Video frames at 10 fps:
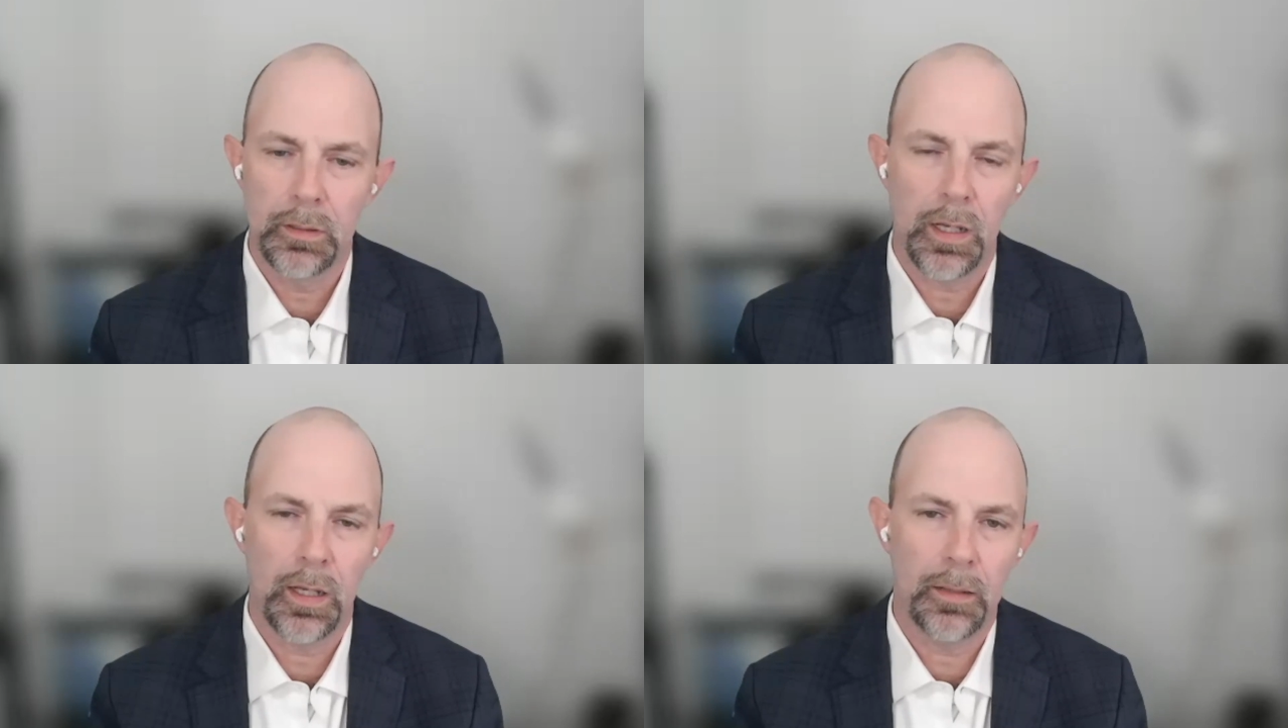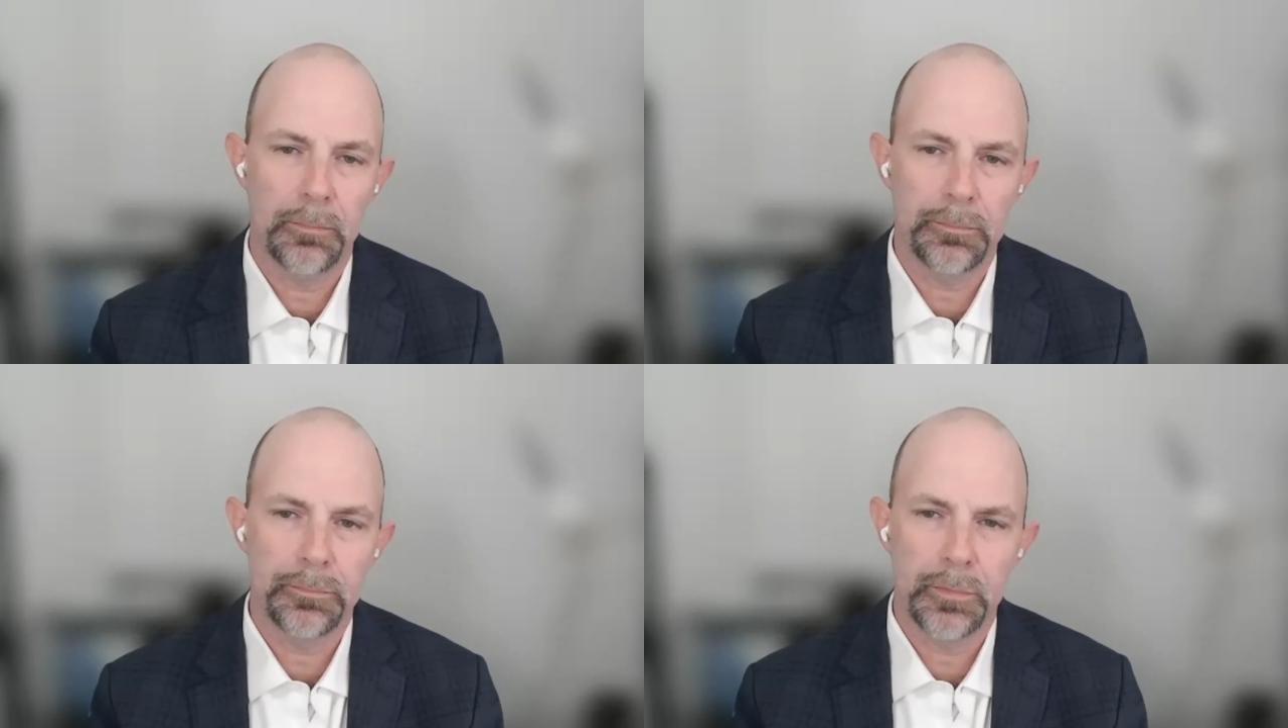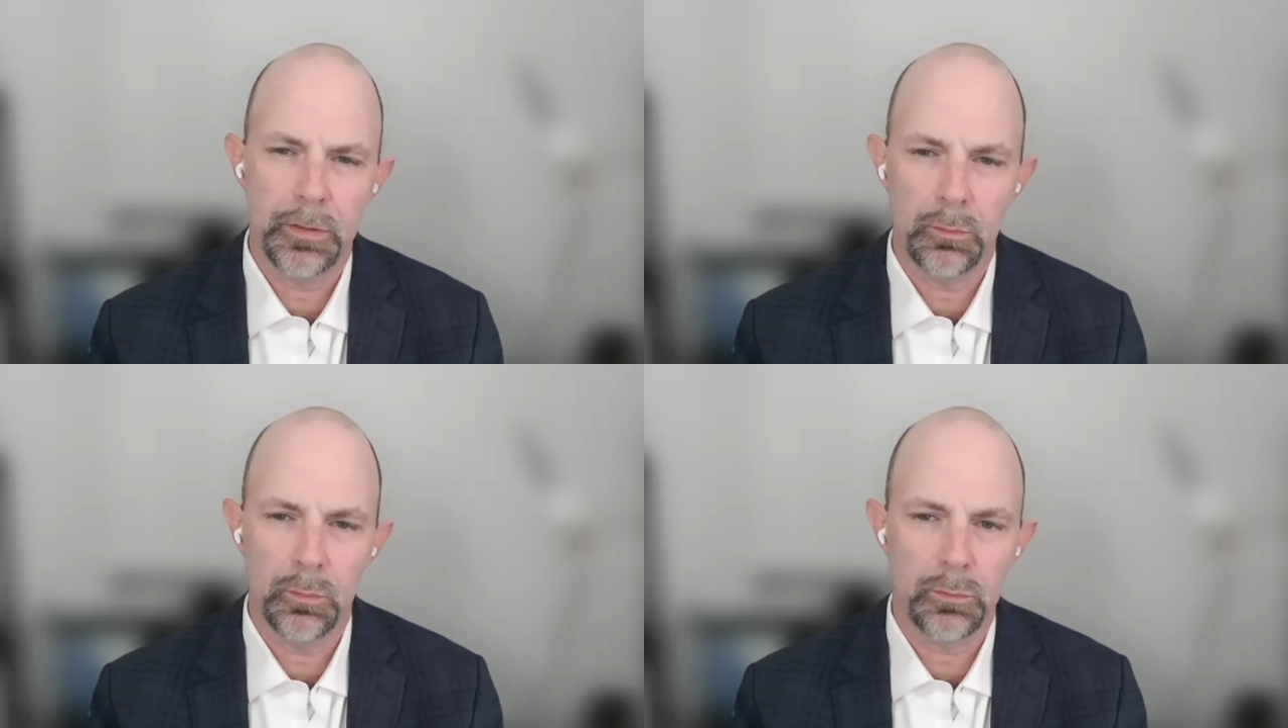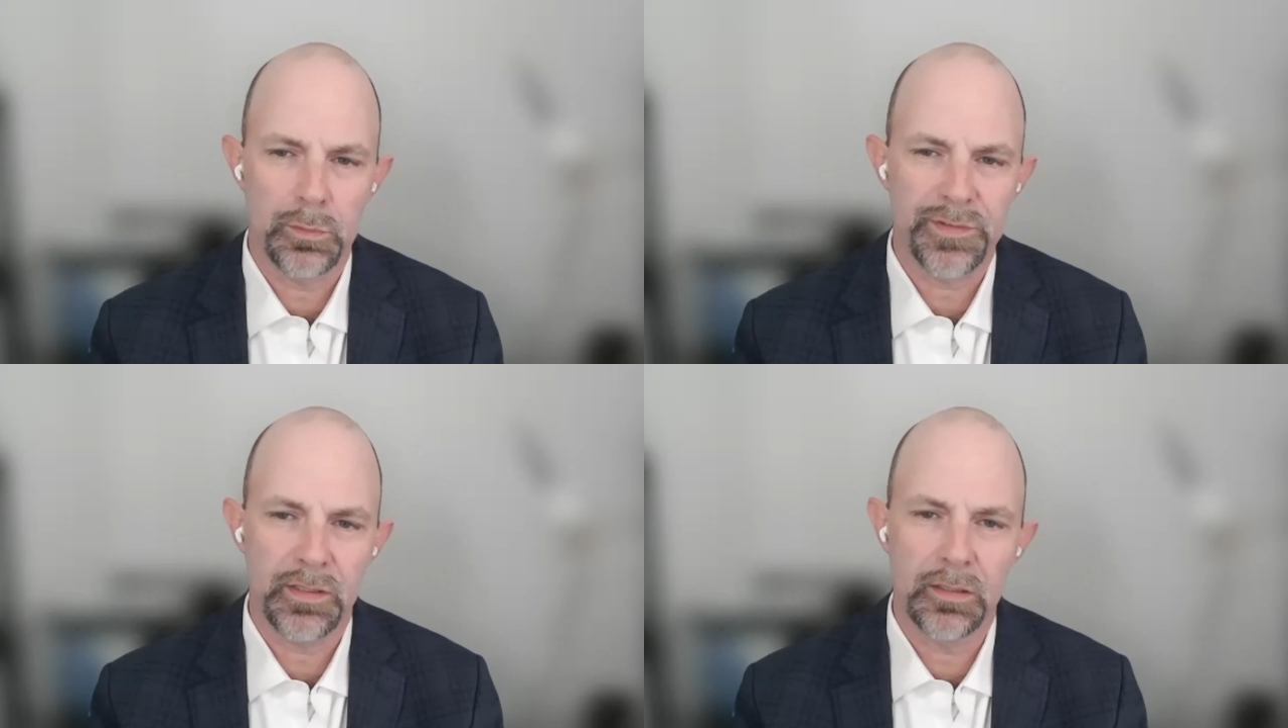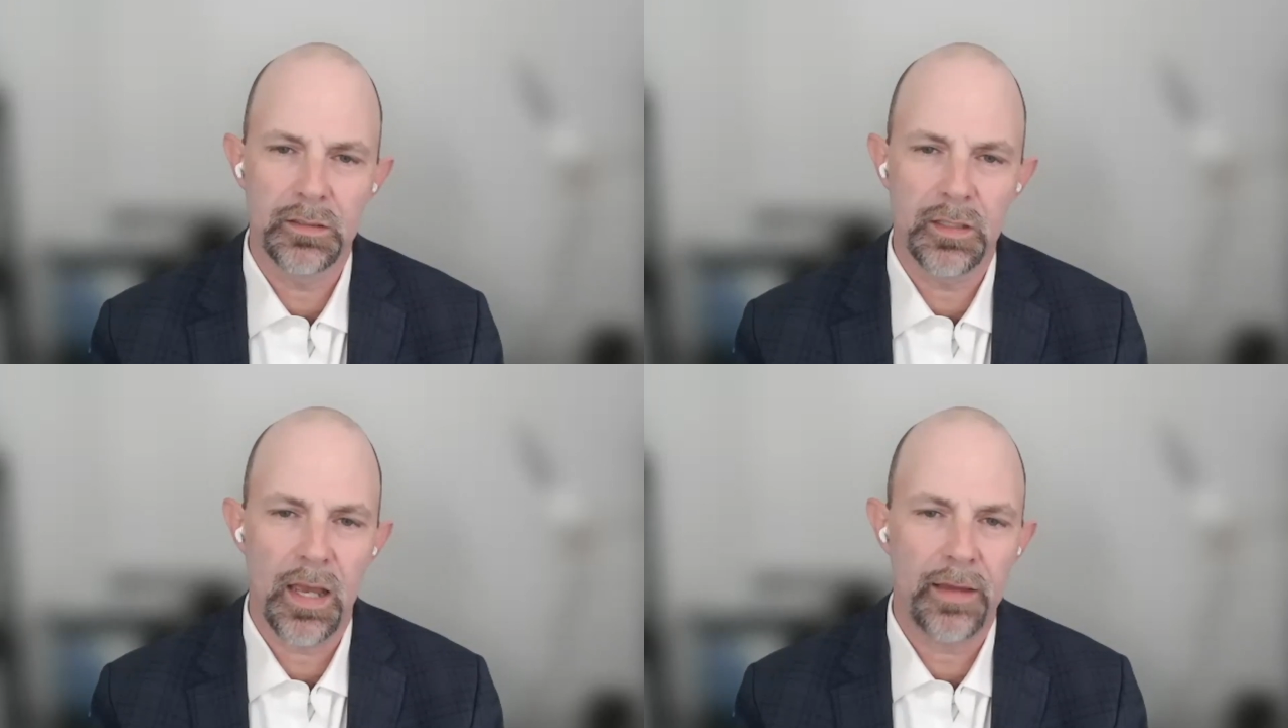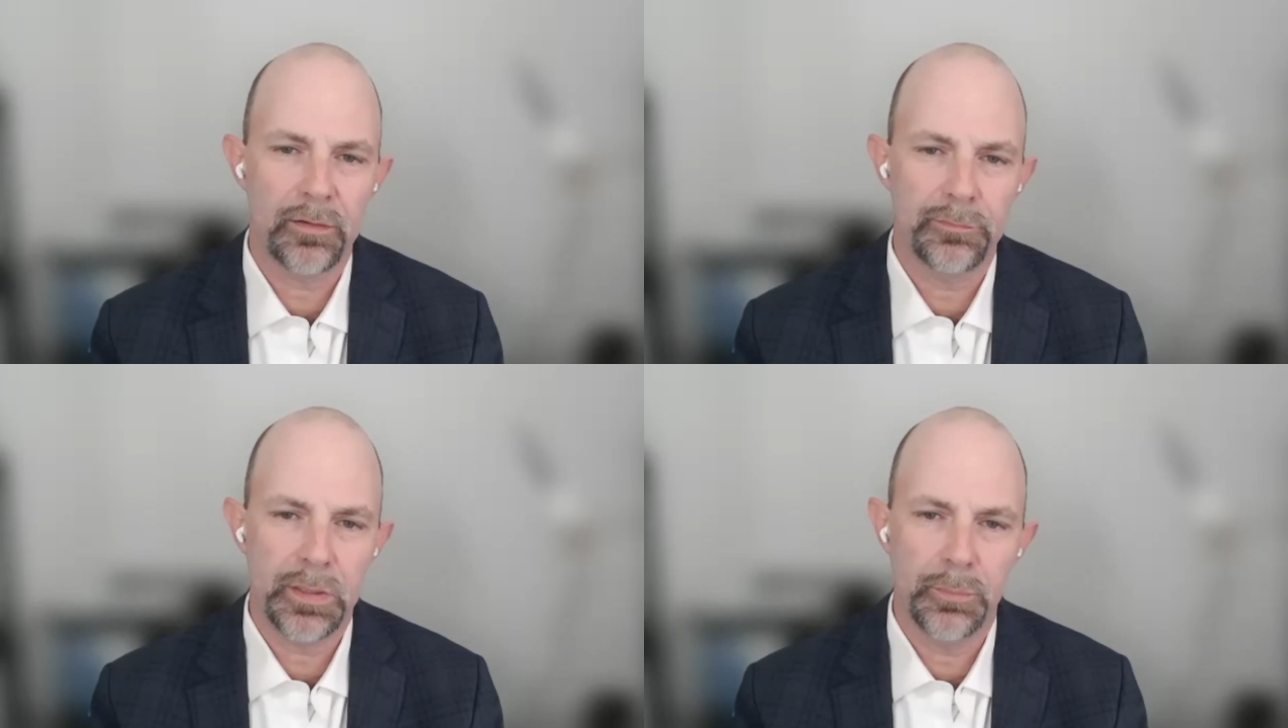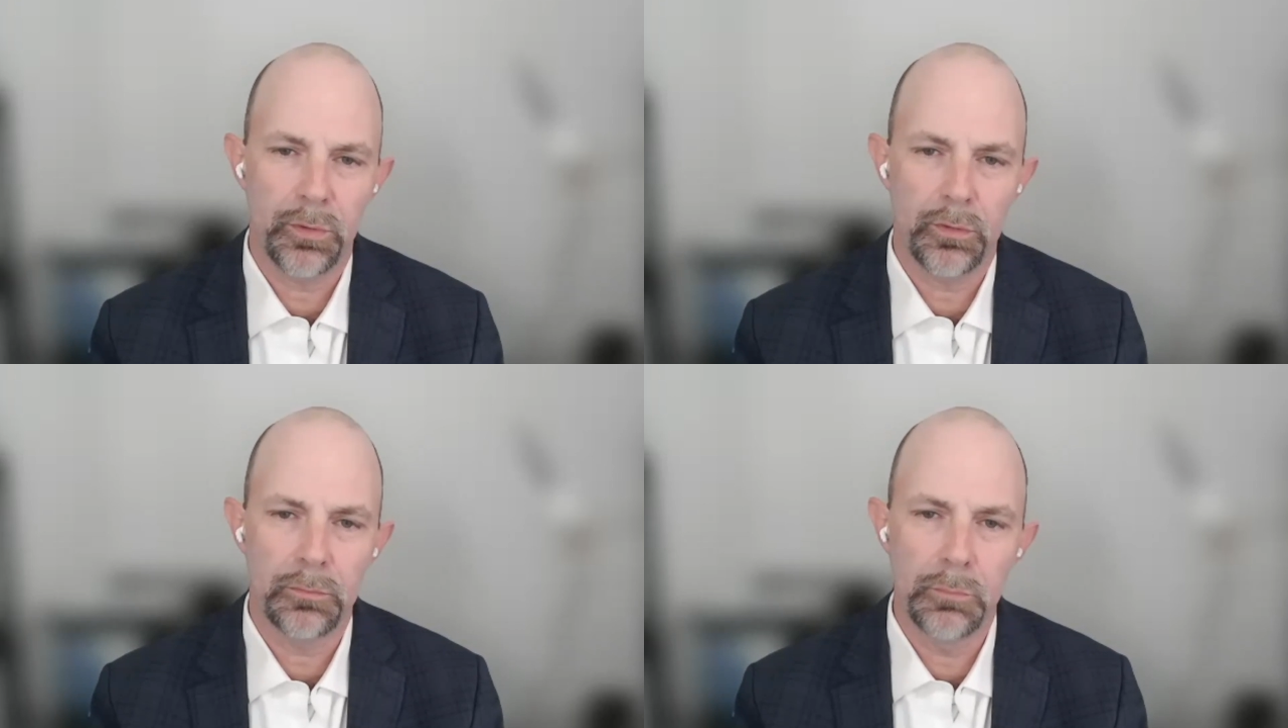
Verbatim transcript: Um, you know, we, are seeing a lot of people